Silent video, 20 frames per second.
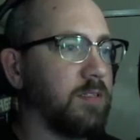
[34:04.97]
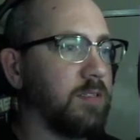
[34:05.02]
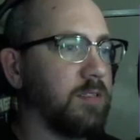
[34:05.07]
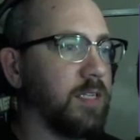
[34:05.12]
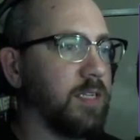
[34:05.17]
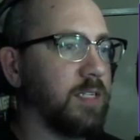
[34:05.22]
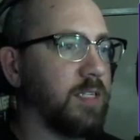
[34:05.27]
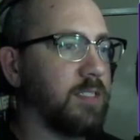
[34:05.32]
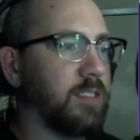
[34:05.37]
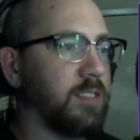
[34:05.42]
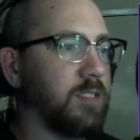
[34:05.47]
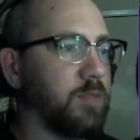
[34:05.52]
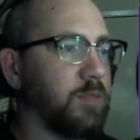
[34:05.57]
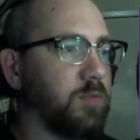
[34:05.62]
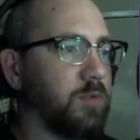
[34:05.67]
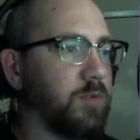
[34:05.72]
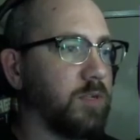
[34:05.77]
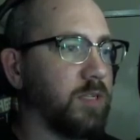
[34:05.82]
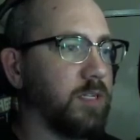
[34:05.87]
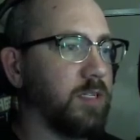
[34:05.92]
That's
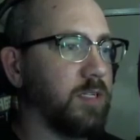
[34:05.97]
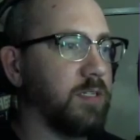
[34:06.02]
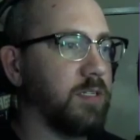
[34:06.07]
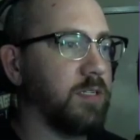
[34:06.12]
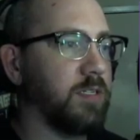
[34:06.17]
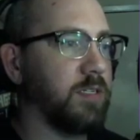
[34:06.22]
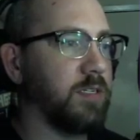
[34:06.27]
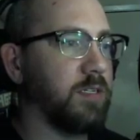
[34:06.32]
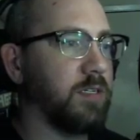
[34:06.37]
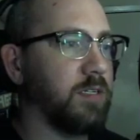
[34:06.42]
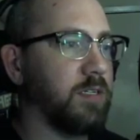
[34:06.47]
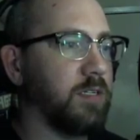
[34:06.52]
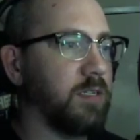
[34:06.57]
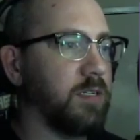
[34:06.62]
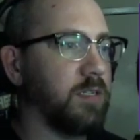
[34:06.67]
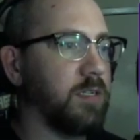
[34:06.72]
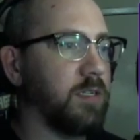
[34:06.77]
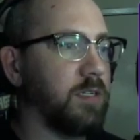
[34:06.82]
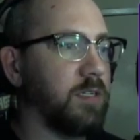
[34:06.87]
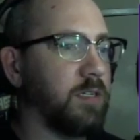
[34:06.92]
disappointing.
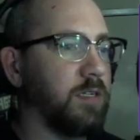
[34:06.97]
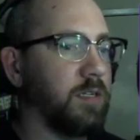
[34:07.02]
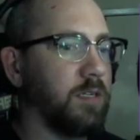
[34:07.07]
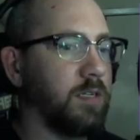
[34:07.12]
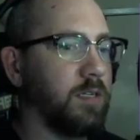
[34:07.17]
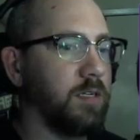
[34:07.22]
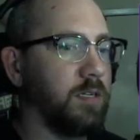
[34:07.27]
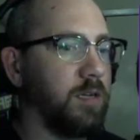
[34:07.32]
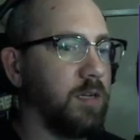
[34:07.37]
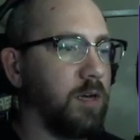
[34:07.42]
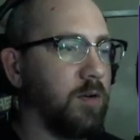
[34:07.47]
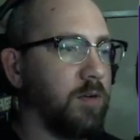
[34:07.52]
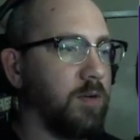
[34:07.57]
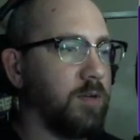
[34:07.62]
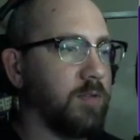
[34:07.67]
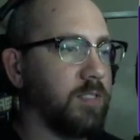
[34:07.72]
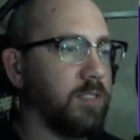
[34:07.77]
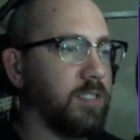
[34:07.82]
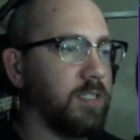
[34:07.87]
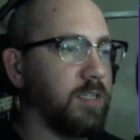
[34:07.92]
Oh,
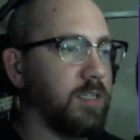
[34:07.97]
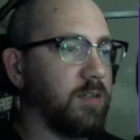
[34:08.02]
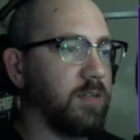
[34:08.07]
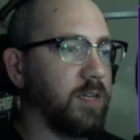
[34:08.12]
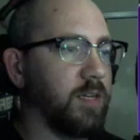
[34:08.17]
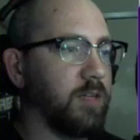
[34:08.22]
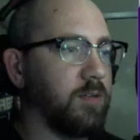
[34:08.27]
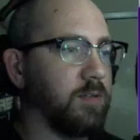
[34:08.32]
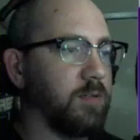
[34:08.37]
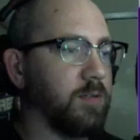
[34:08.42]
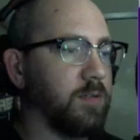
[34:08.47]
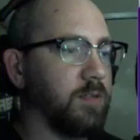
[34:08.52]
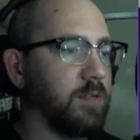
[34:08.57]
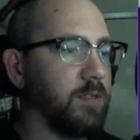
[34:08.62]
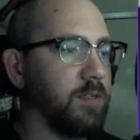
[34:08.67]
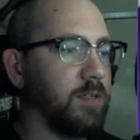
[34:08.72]
no, it did. Okay, cool.